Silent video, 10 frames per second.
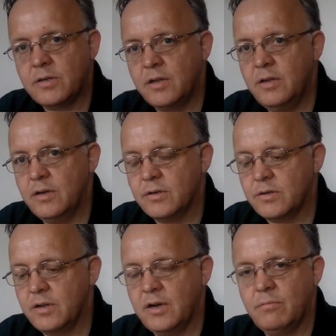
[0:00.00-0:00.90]
10 years
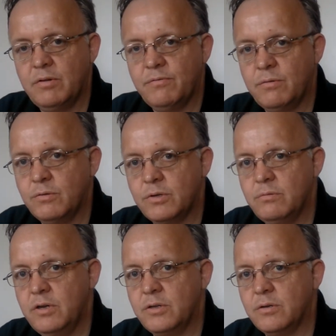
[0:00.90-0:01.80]
and I went for a two
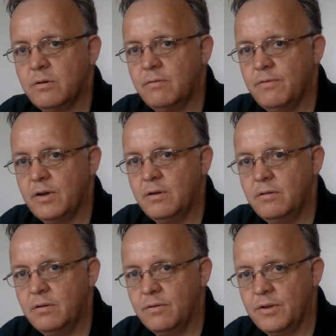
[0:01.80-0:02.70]
year tour of uh,
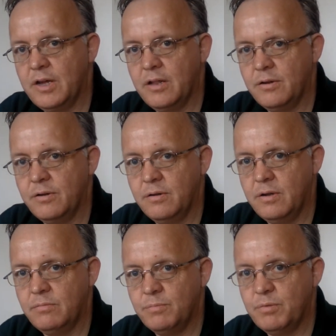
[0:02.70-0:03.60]
Northern Ireland.
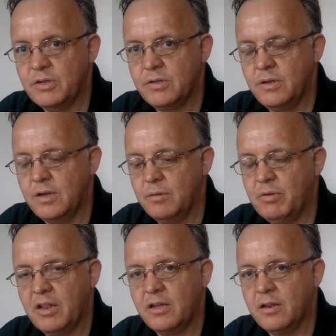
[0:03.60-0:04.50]
I was based in
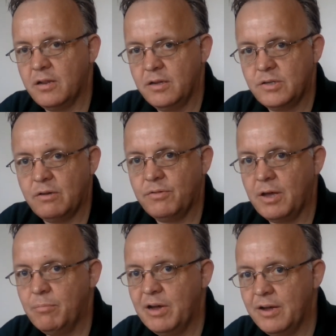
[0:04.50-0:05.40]
uh, South
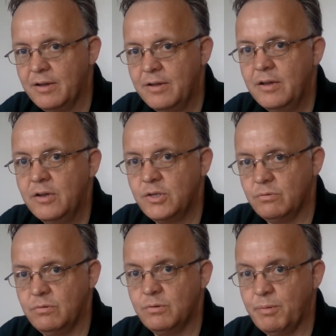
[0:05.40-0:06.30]
Armagh
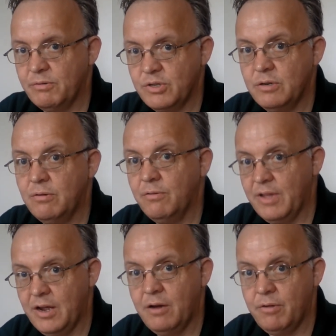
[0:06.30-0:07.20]
so we was bouncing around
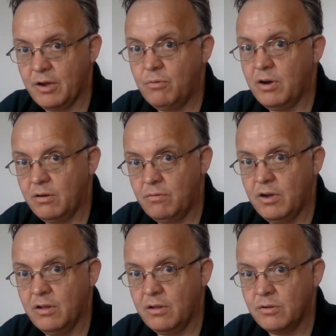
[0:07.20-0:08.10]
that area quite
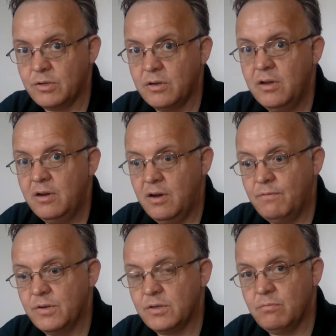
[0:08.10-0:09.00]
quite a lot.
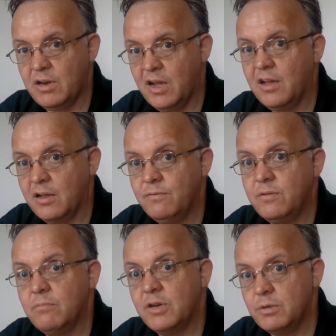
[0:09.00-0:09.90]
Obviously, when I
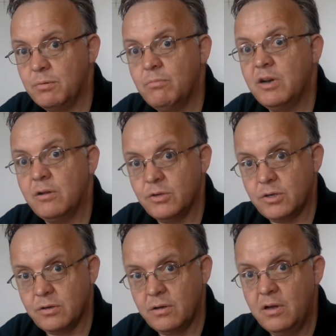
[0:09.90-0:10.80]
left, the regiment went on
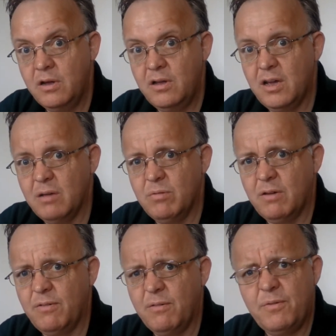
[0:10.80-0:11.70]
to um,
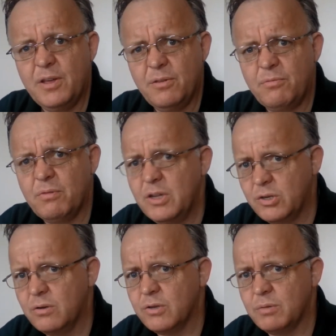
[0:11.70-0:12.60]
a further three
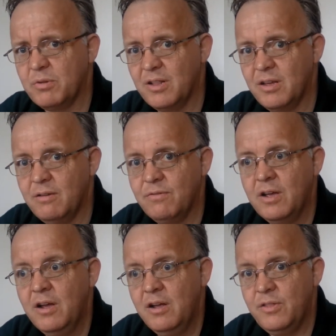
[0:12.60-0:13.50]
tours, I believe.
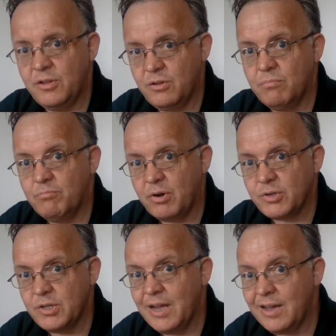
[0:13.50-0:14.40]
They've done
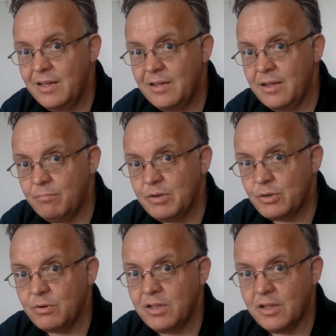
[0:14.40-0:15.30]
Bosnia in
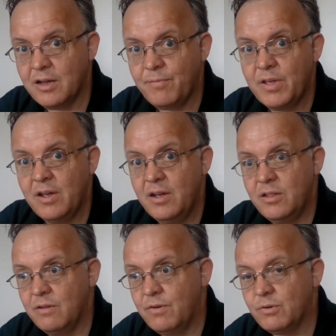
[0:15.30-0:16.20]
between mm. that.
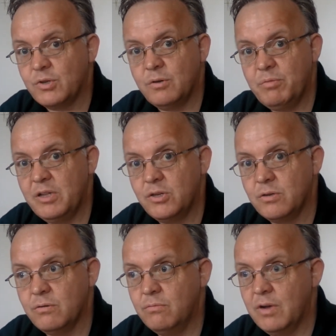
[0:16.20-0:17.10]
They've also been
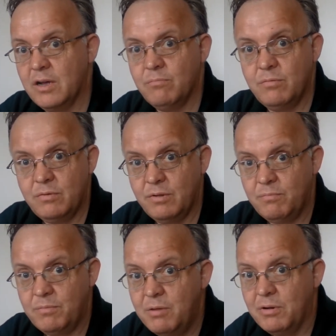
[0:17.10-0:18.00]
to um, the,
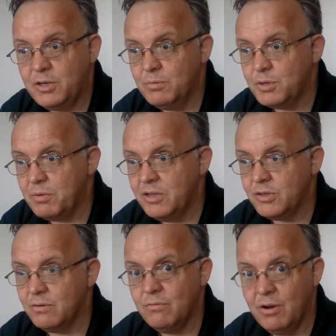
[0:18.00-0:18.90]
the regiment's been
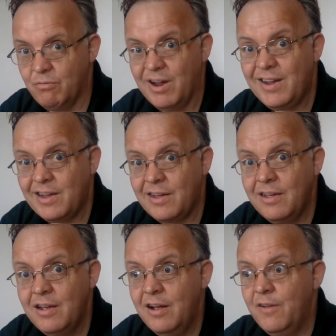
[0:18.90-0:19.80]
to Iraq.
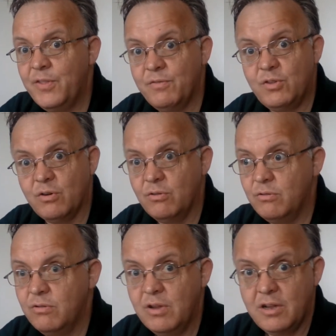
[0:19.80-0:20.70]
They've
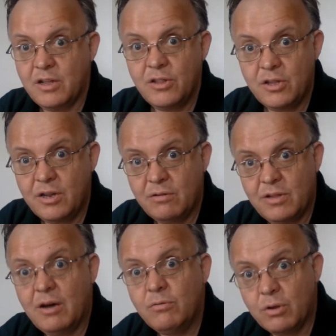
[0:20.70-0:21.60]
done, mm. and they're
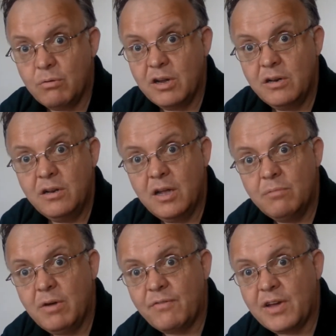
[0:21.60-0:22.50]
now doing
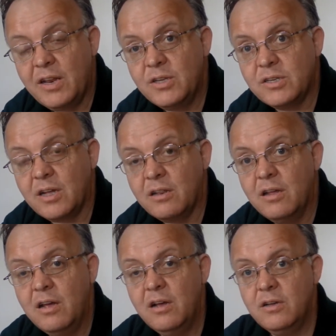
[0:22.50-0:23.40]
um, Afghanistan.
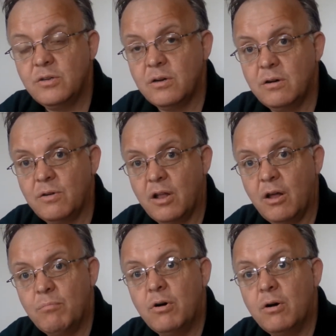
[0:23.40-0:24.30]
So a
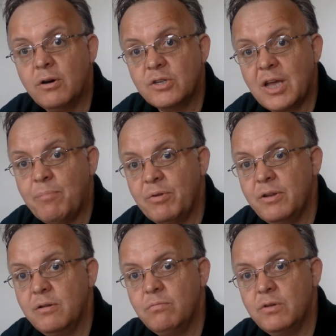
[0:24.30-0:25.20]
lot more has
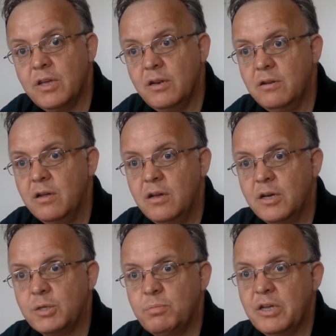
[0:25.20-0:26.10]
happened within
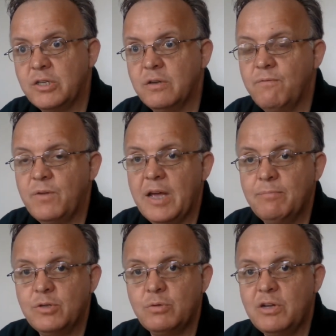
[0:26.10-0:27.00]
a space of
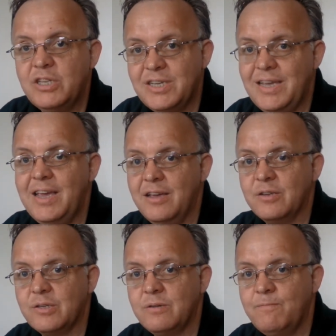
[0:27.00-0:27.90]
um, 20
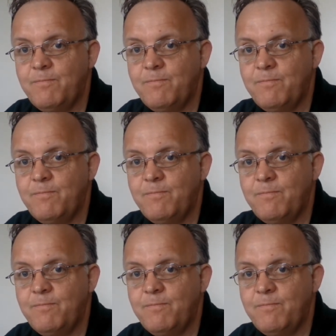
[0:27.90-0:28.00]
years.